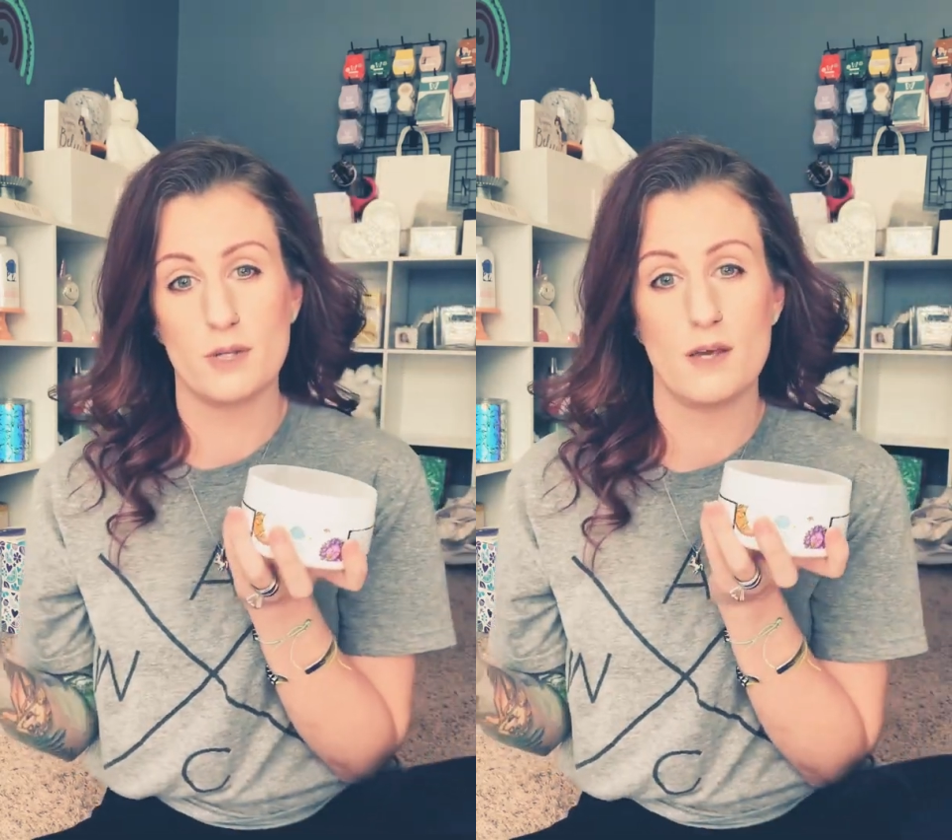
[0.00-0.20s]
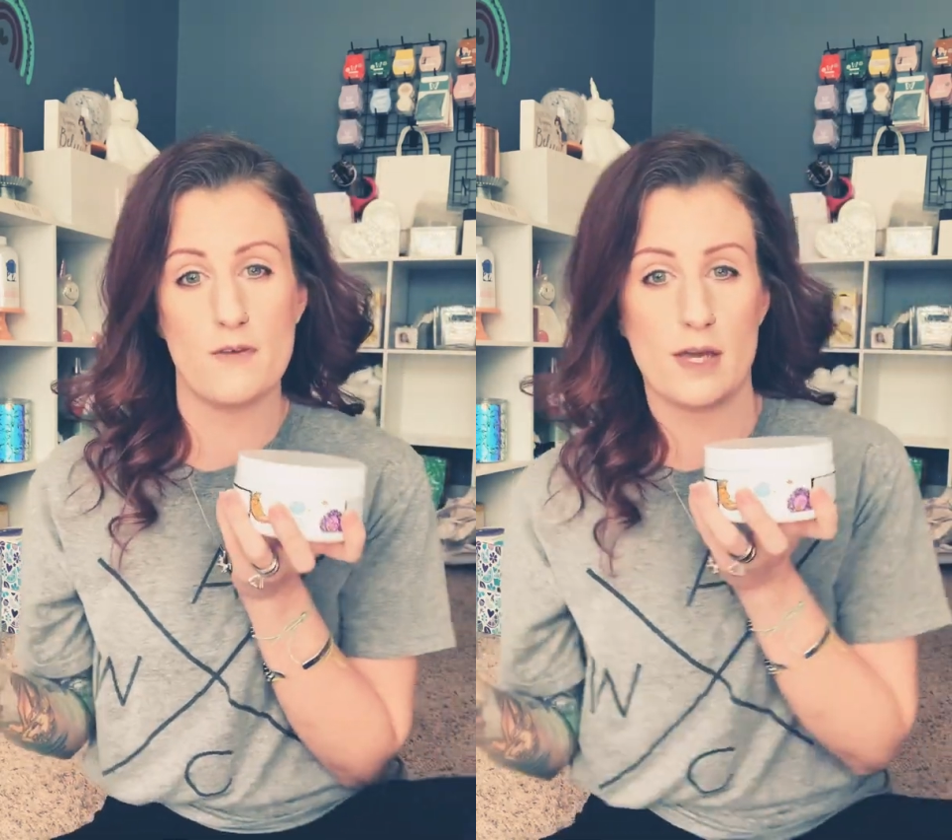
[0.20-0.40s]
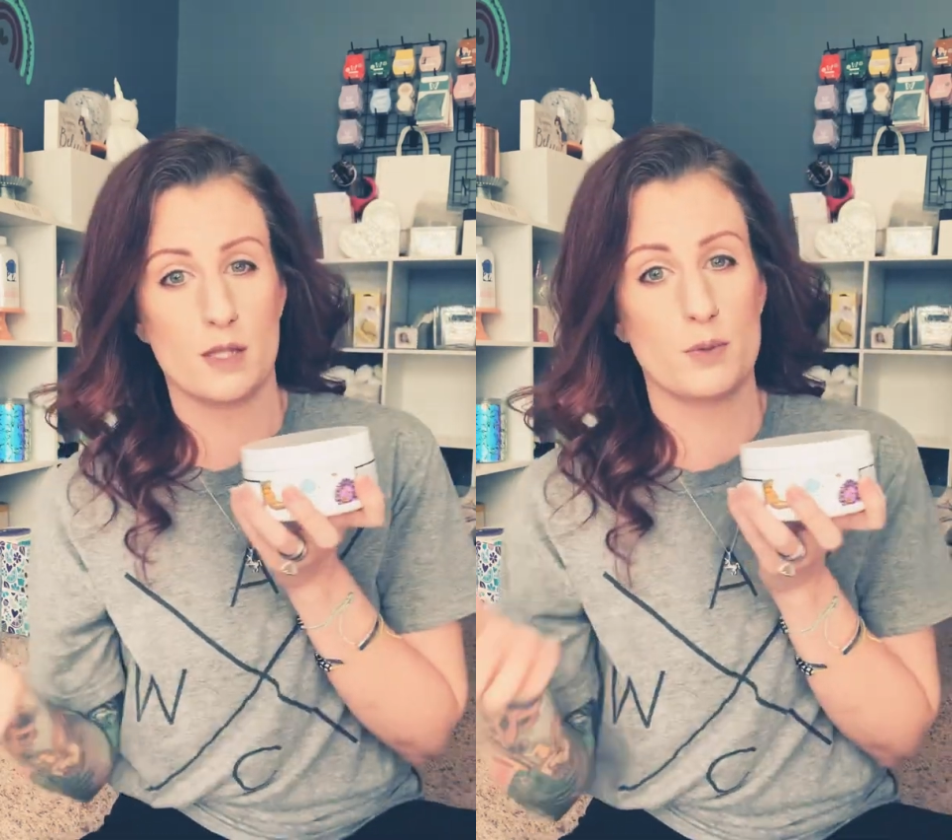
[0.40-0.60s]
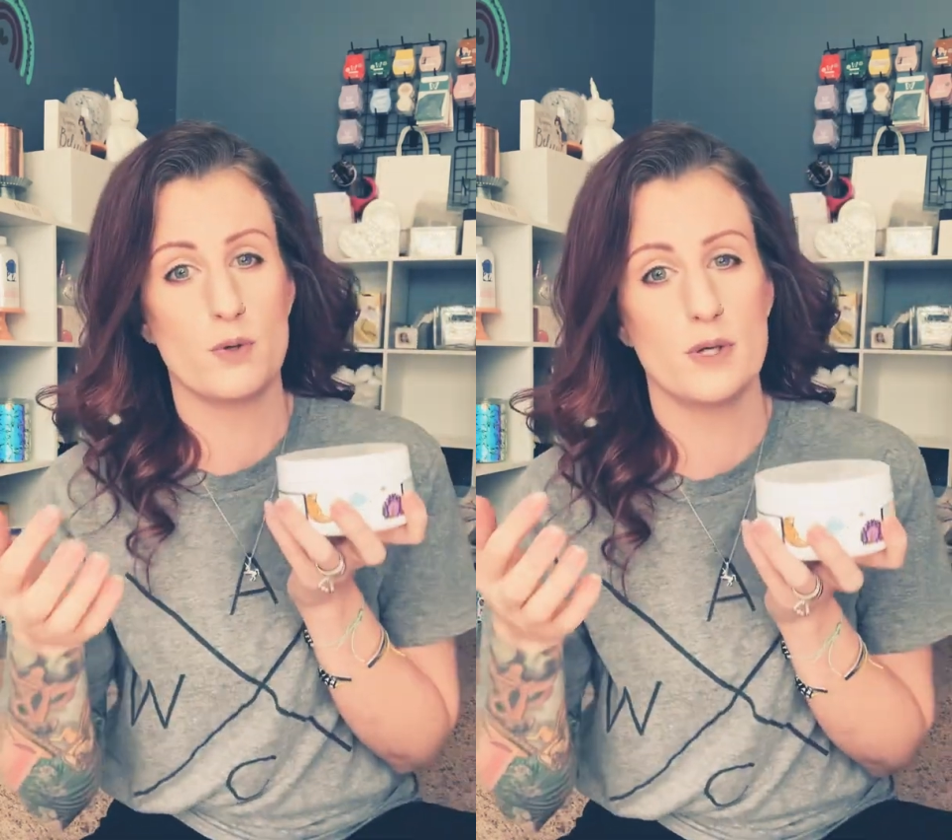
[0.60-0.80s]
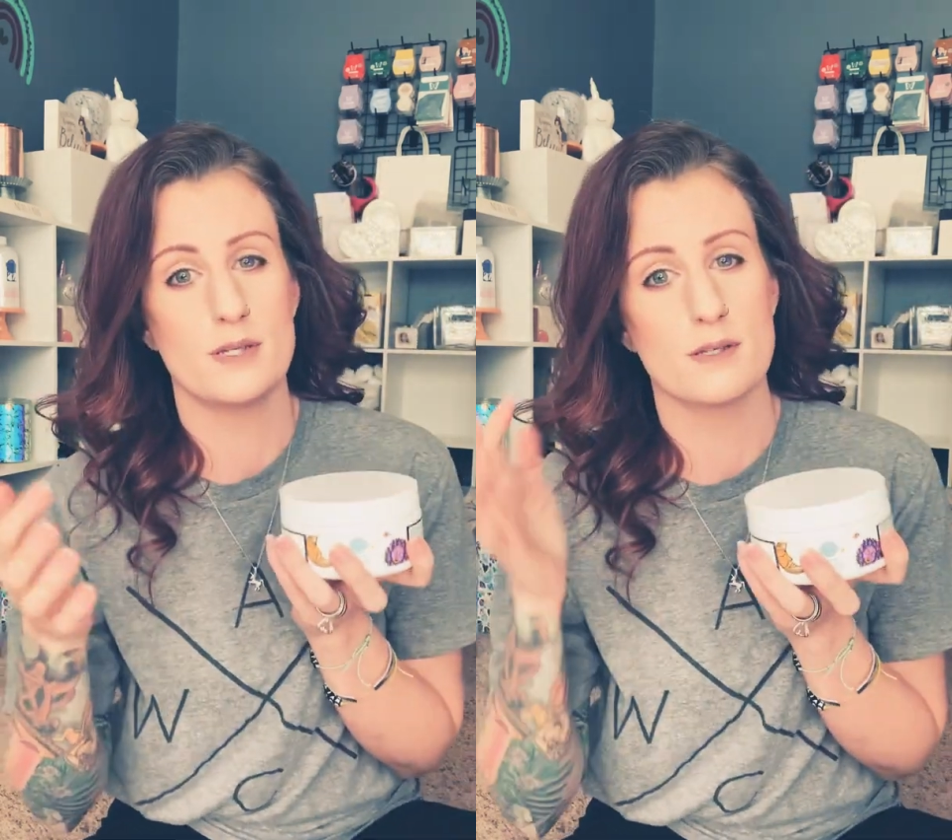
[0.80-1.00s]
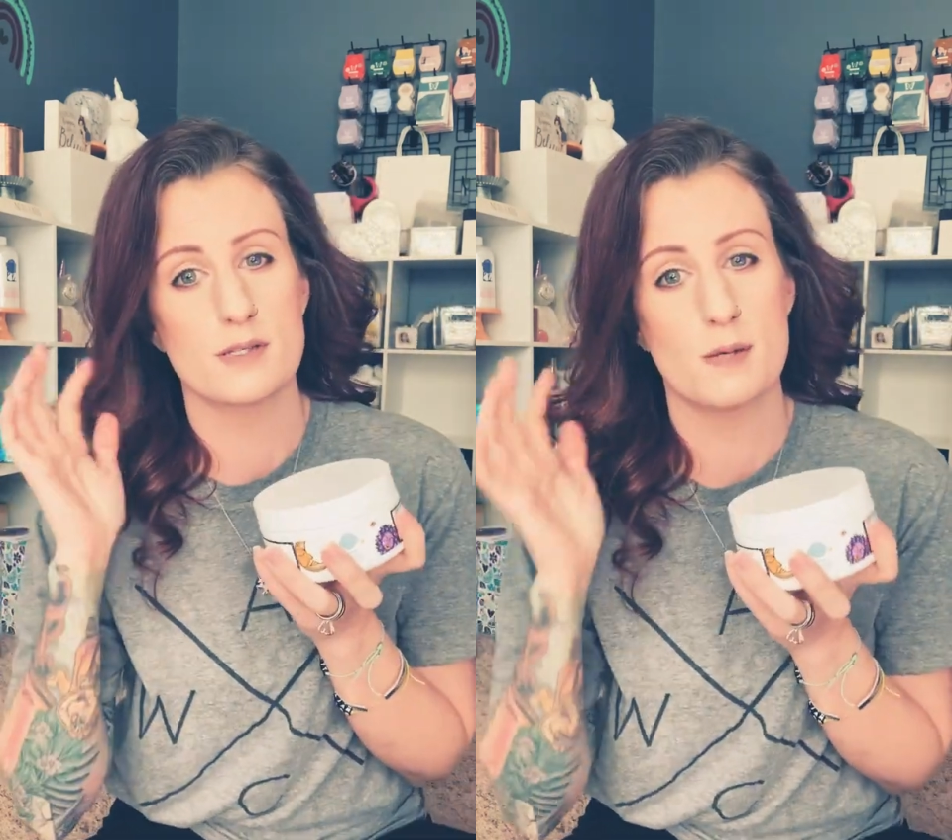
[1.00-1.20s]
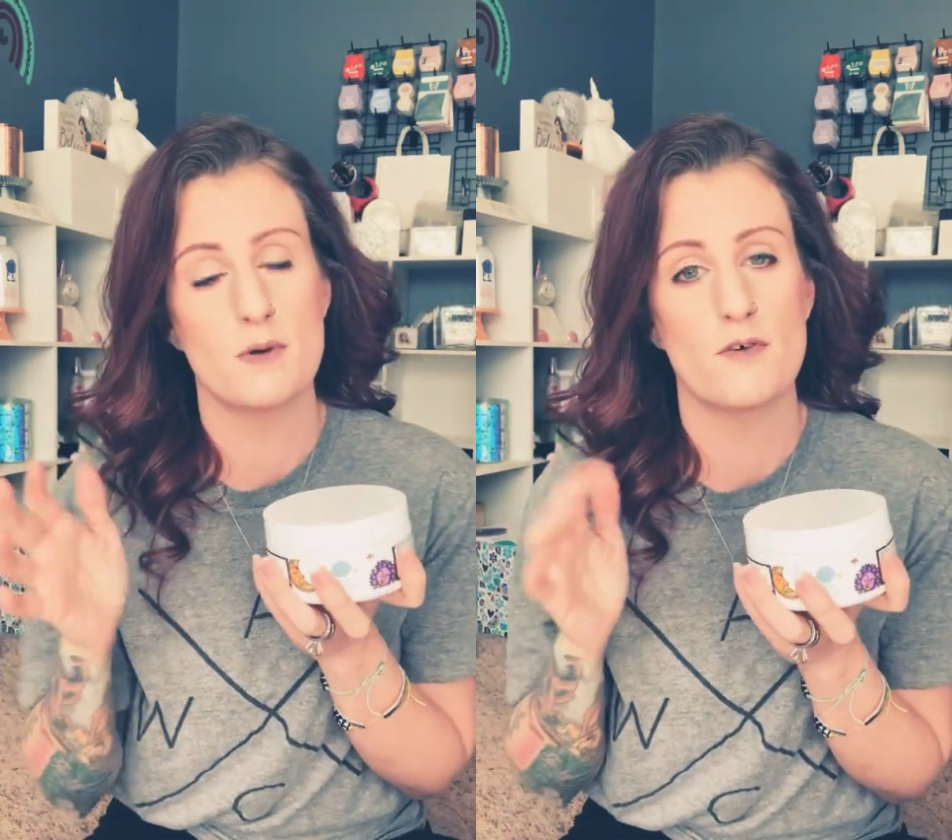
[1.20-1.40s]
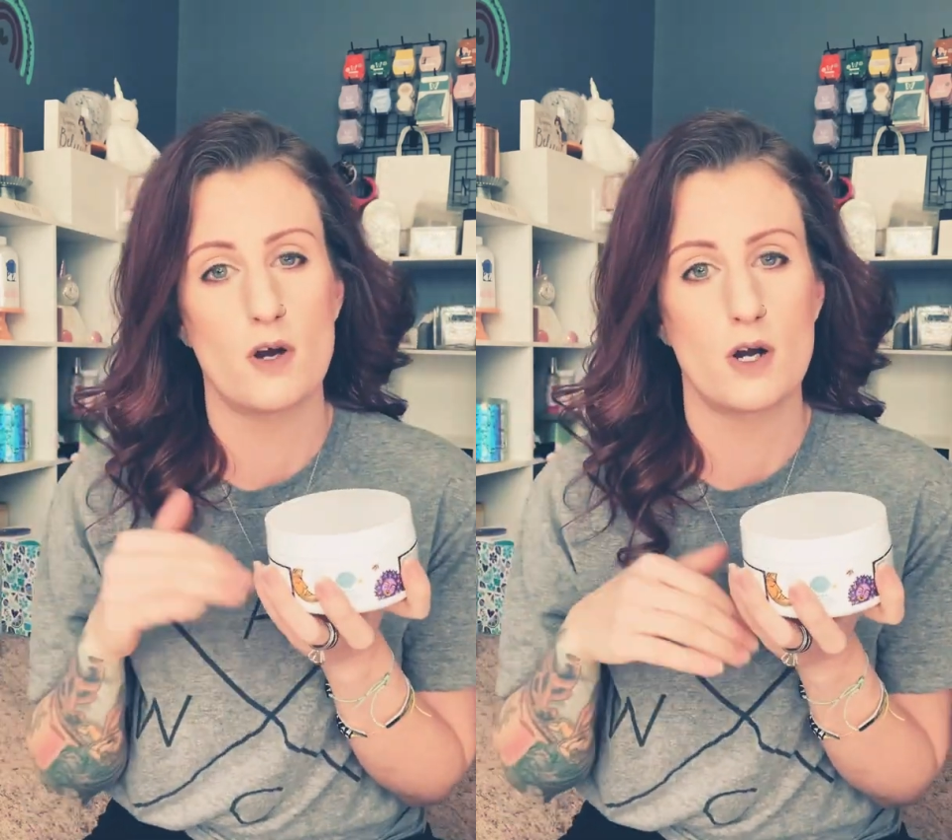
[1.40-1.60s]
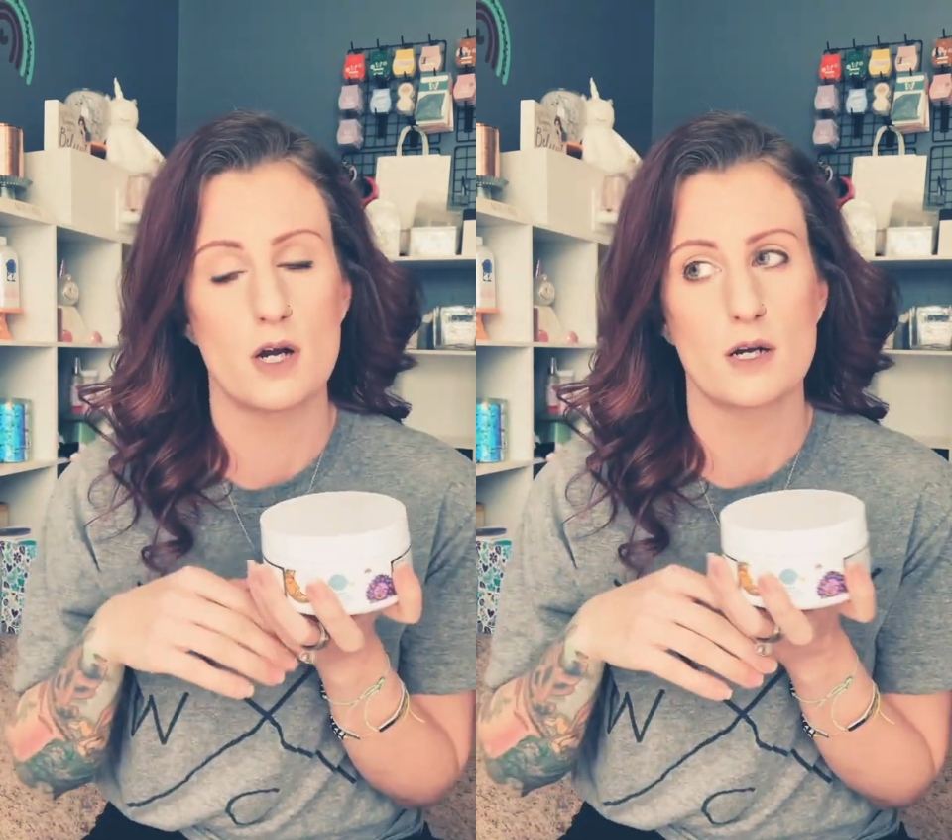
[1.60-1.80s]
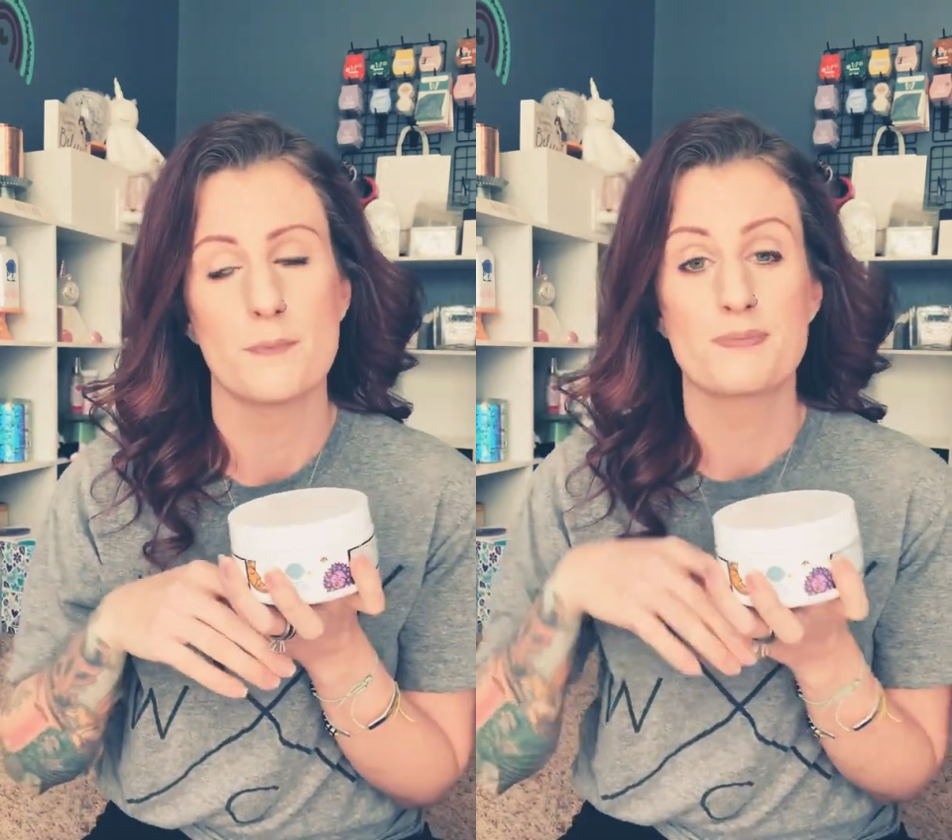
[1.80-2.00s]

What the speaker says: available in some of our